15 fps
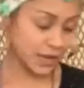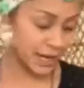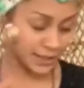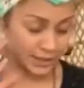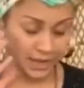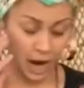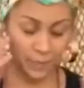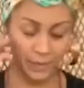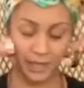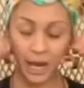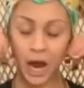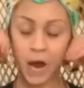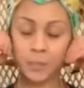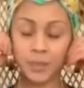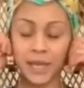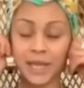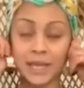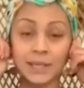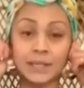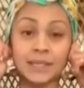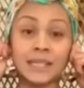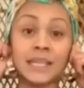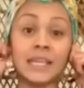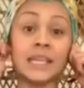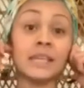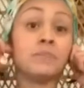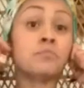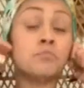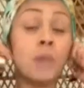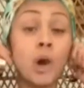that is coming up is
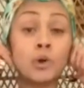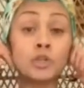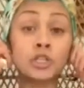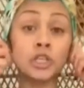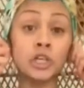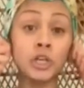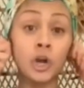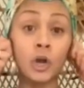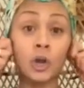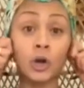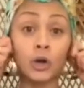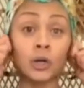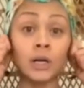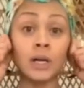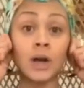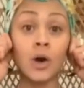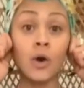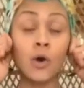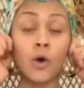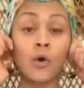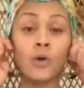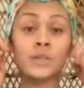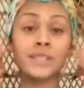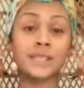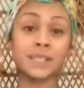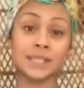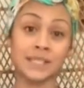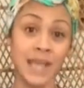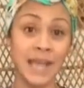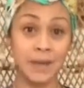the emotional
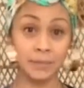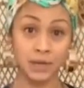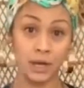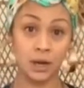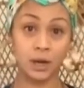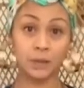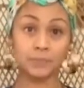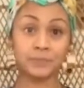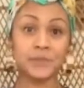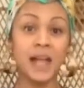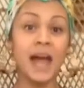stamina.